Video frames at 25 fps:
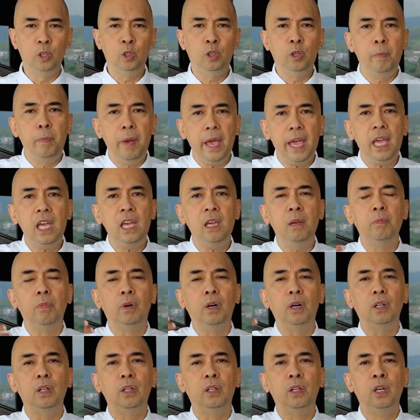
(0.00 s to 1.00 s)
to be
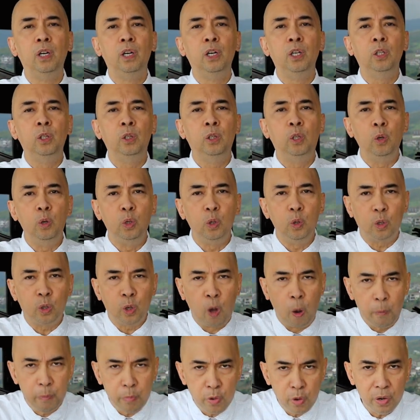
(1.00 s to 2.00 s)
able to
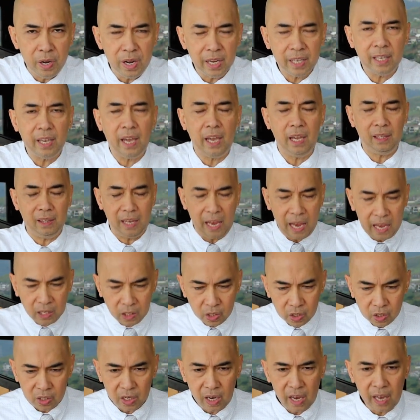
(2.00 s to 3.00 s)
communicate
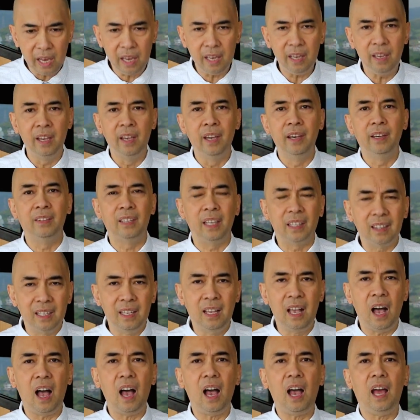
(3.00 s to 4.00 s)
and say
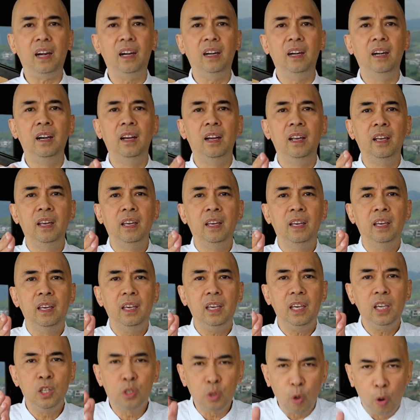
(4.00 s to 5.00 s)
that God
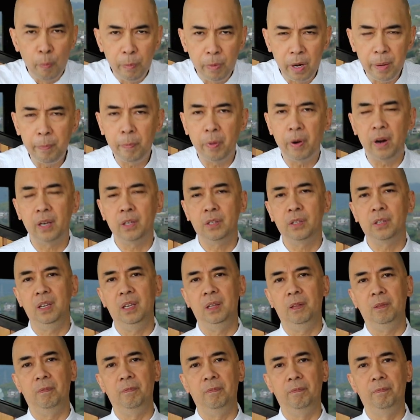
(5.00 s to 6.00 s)
is
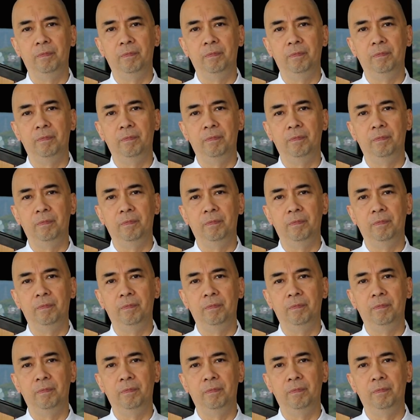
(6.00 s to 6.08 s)
omnipresent.